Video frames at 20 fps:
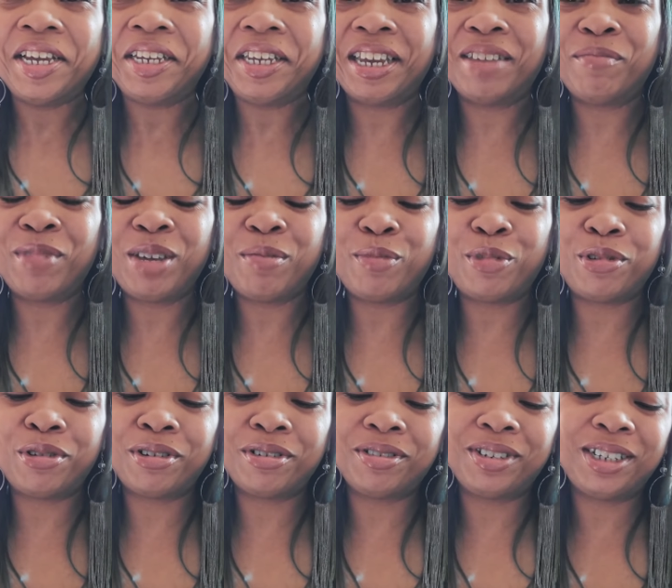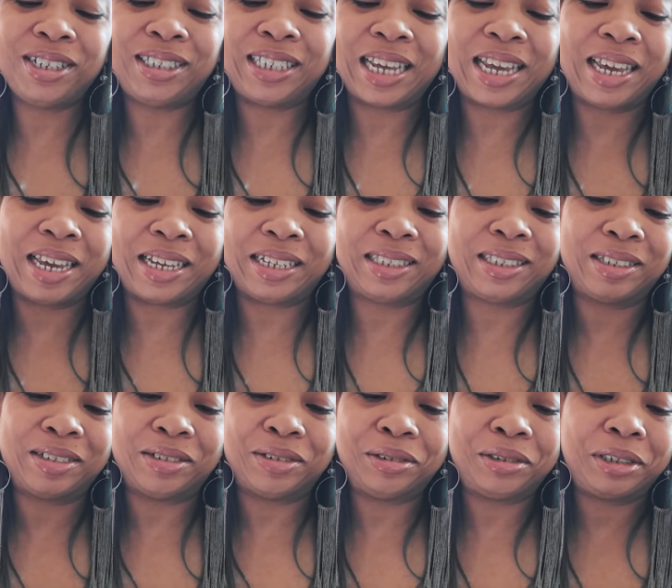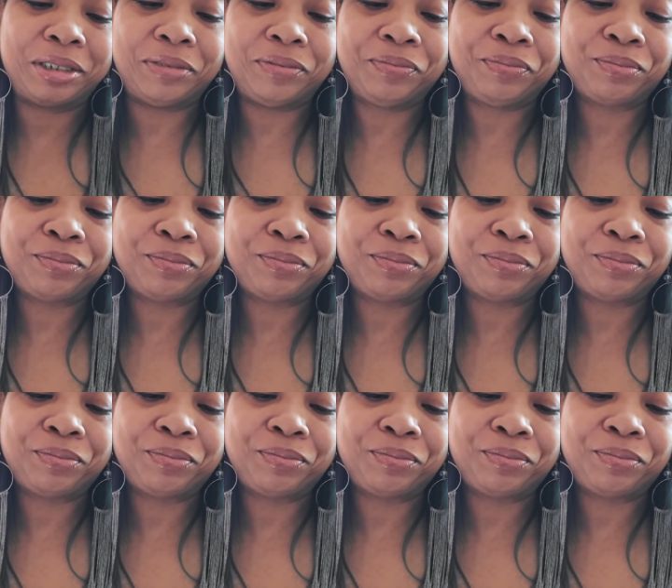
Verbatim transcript: Give me more on these answers.